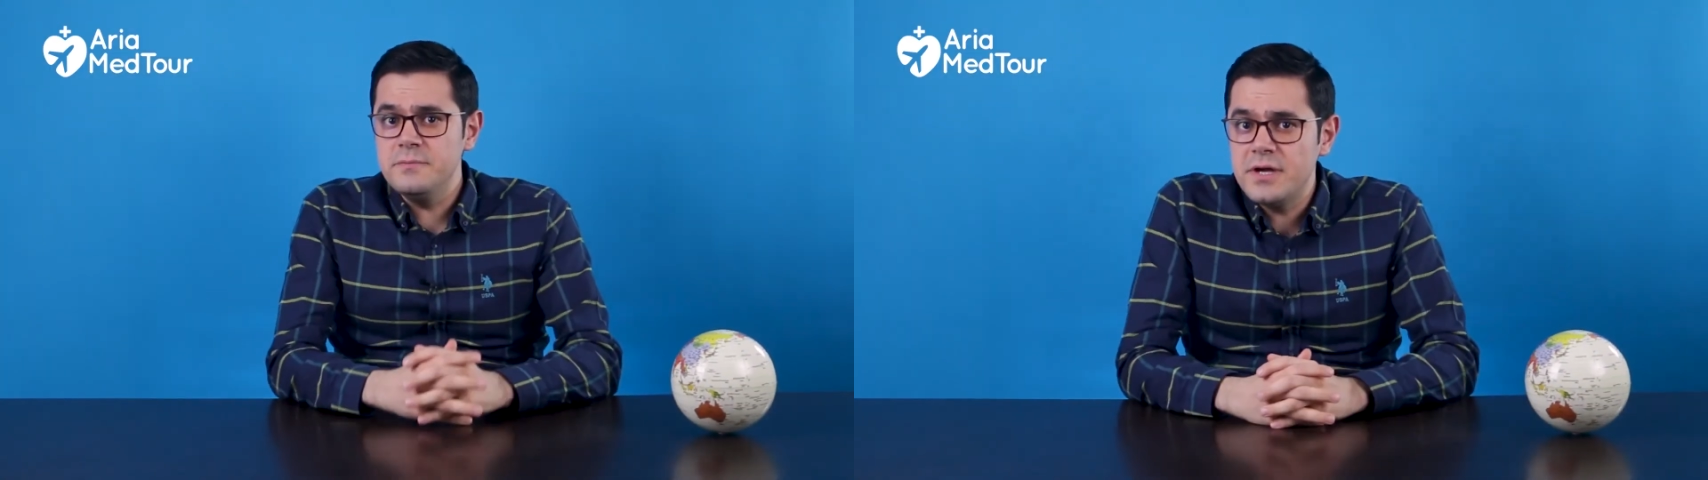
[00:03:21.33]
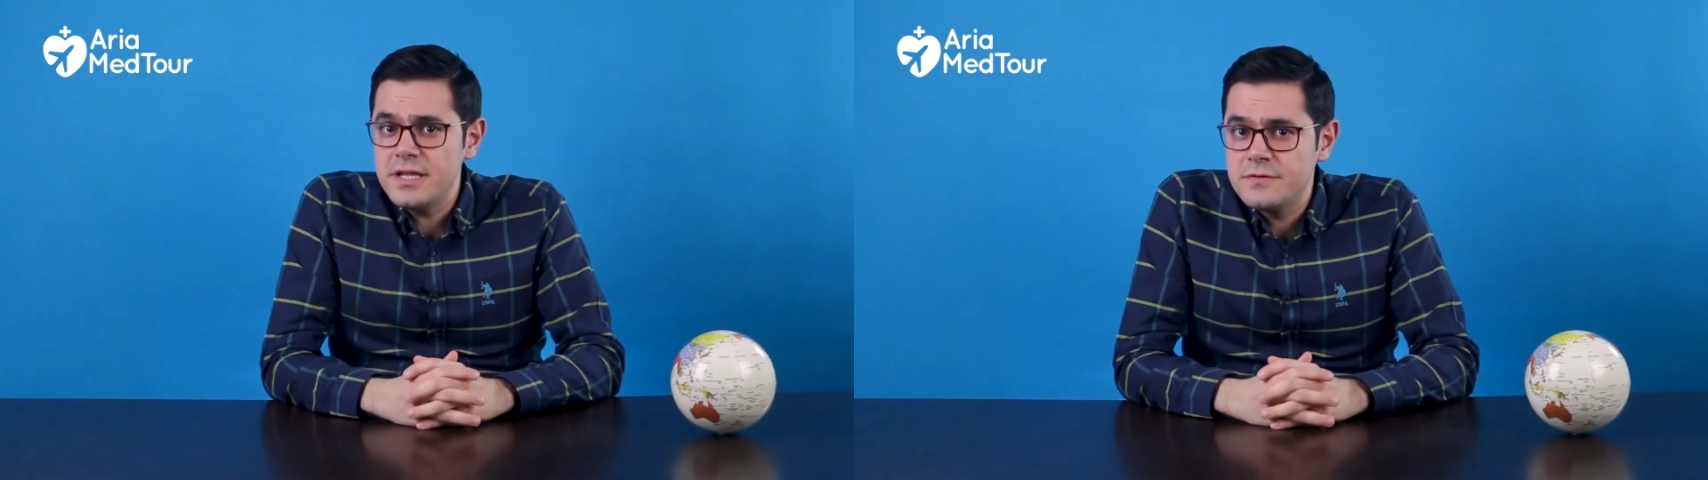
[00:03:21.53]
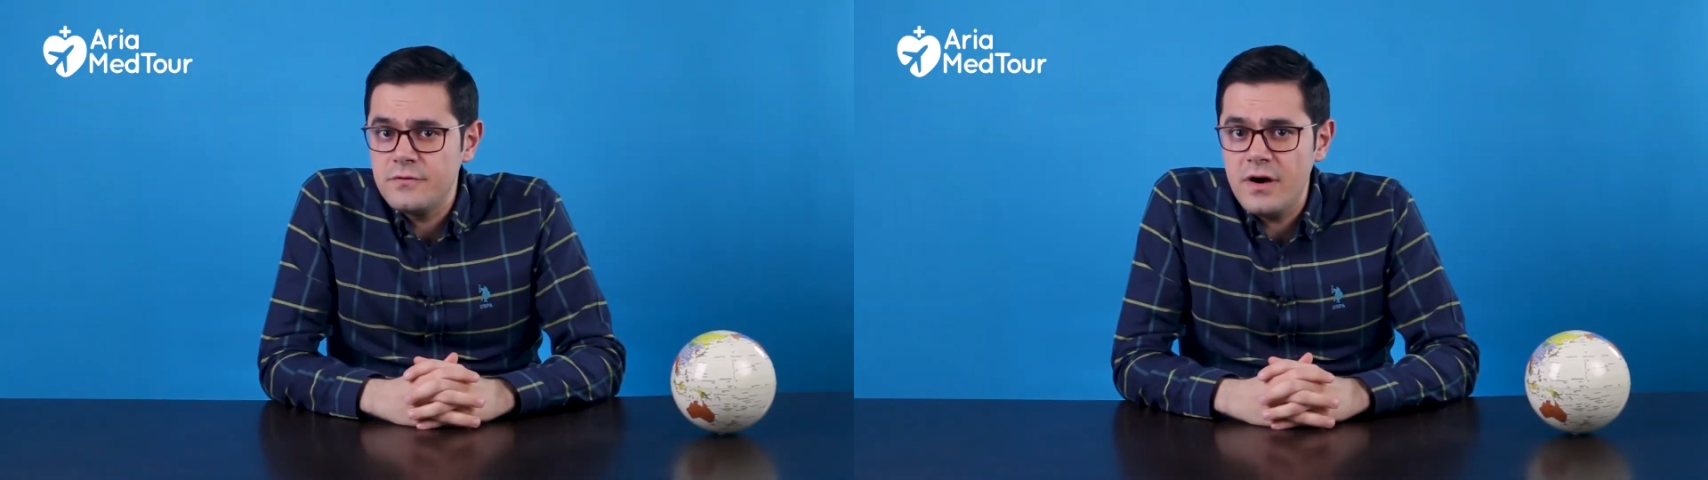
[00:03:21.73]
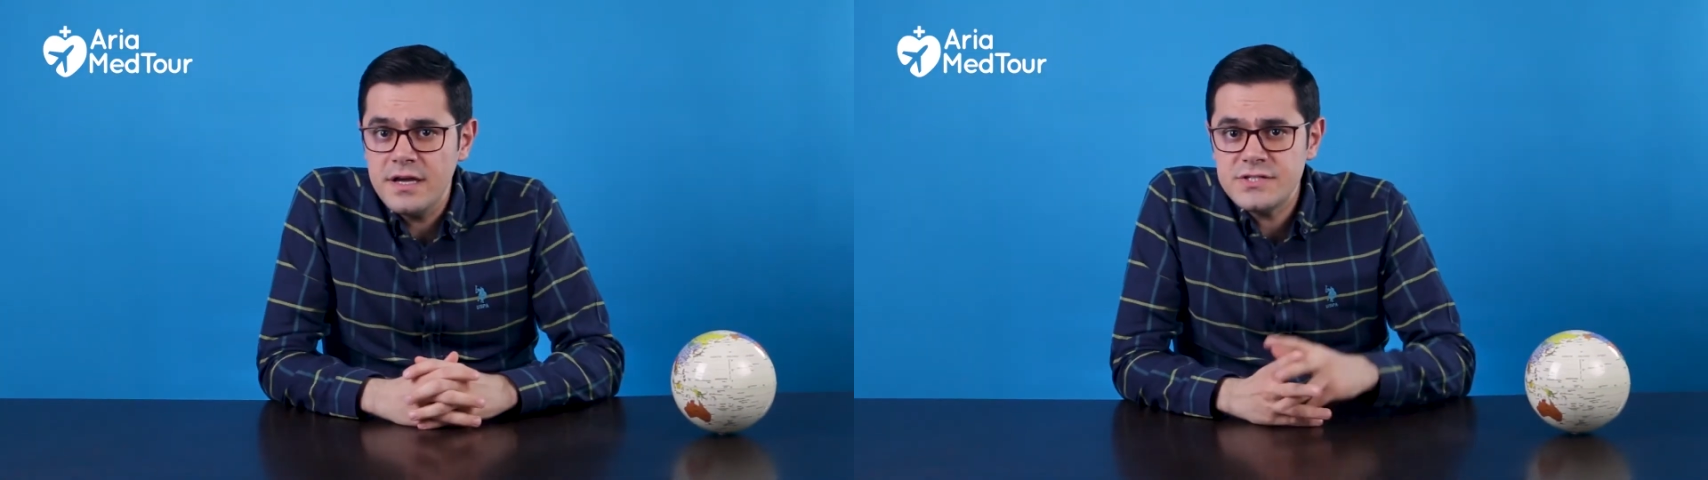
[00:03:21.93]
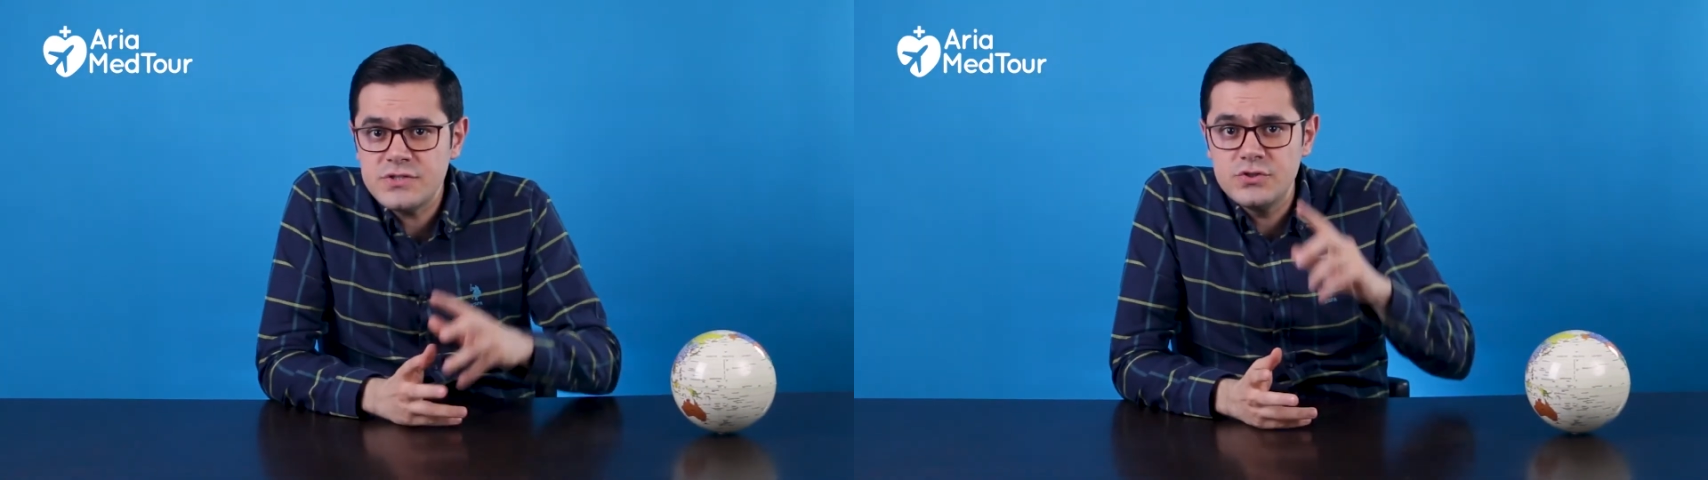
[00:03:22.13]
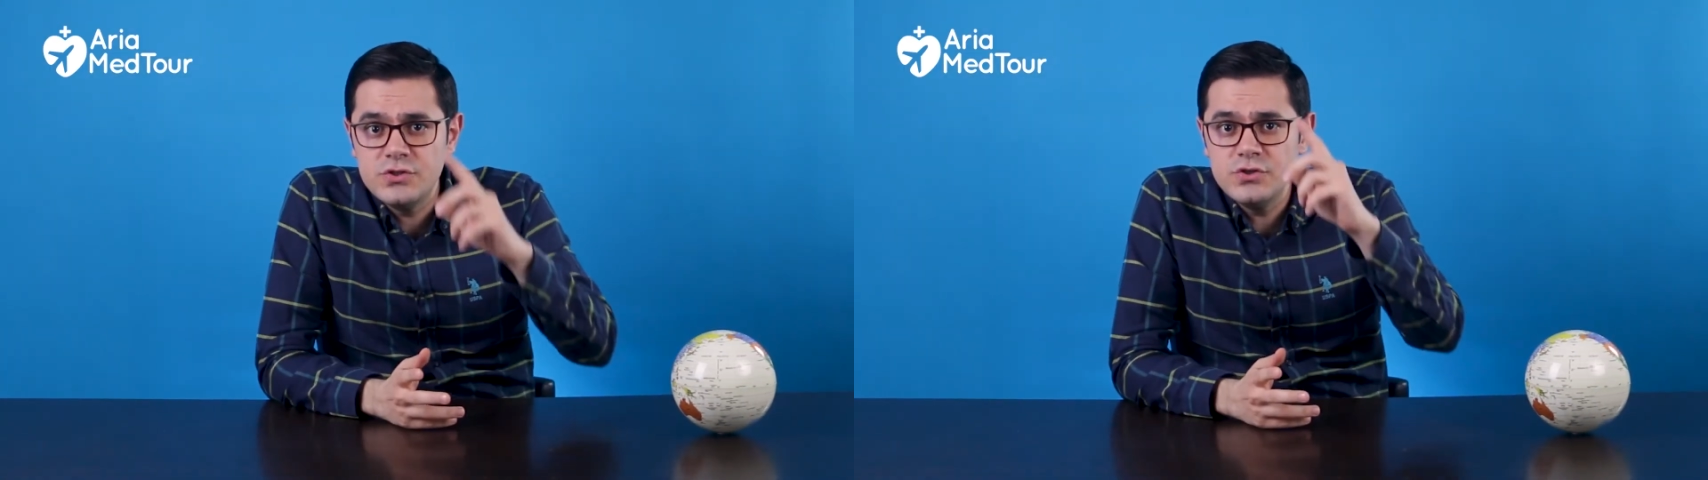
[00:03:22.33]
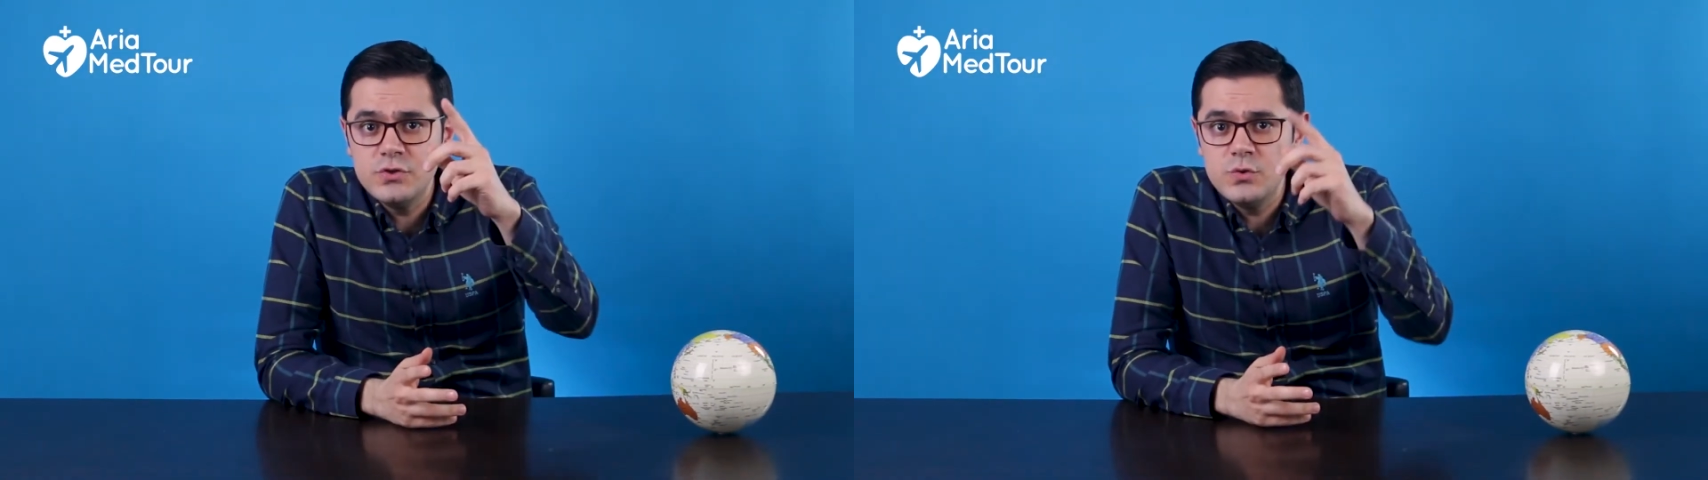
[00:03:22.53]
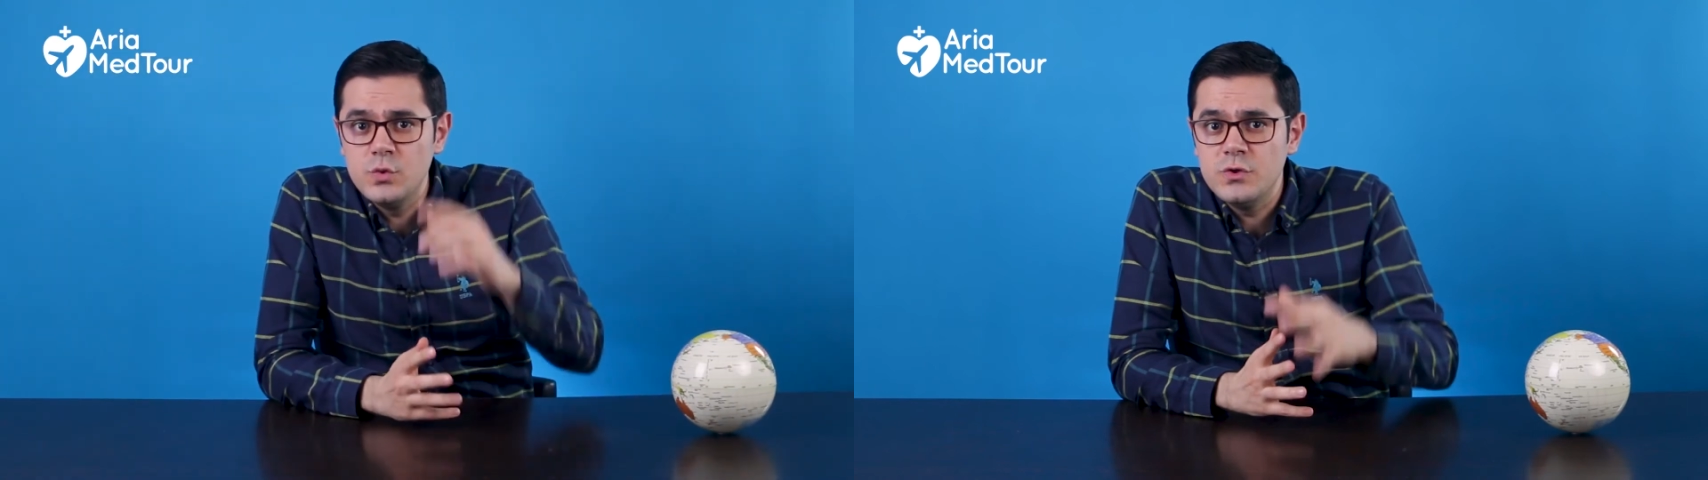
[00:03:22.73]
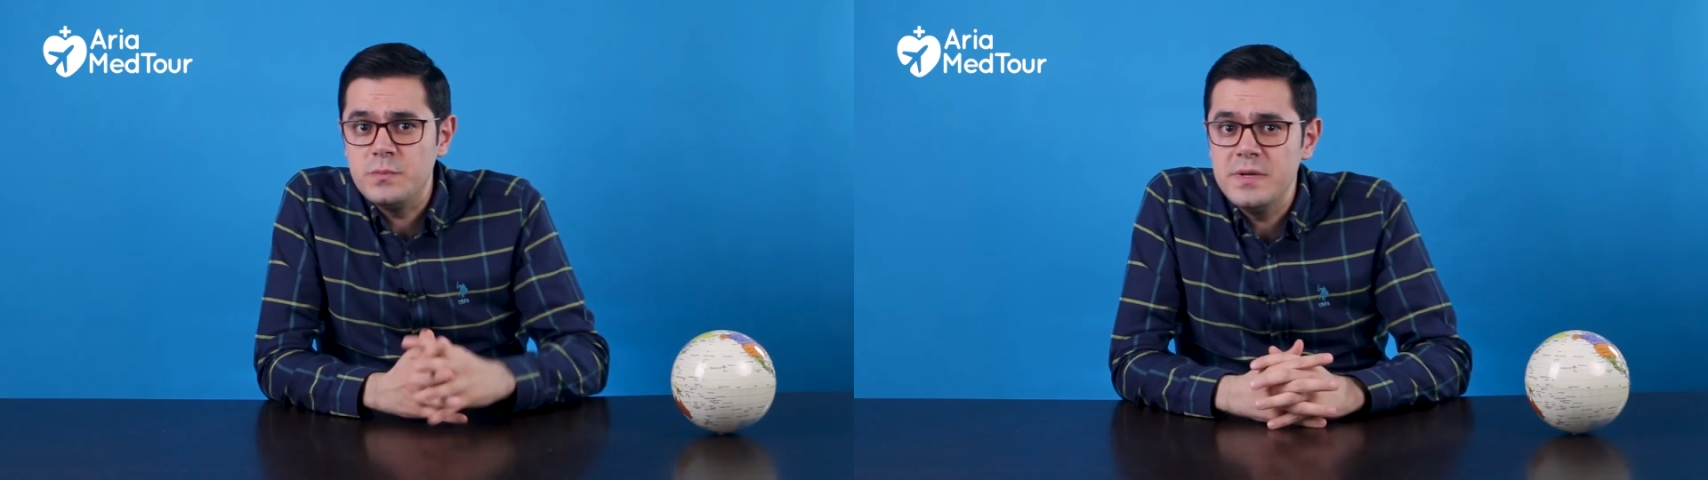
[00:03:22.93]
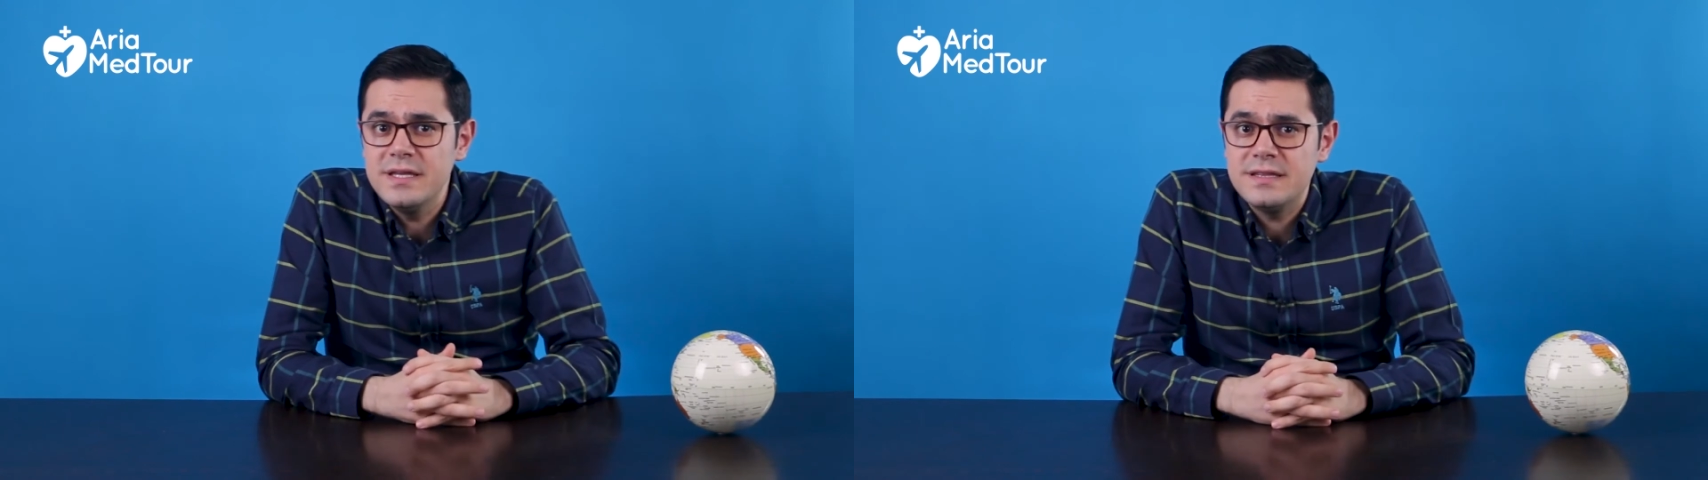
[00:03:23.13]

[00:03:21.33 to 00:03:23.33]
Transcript: my advice to you would be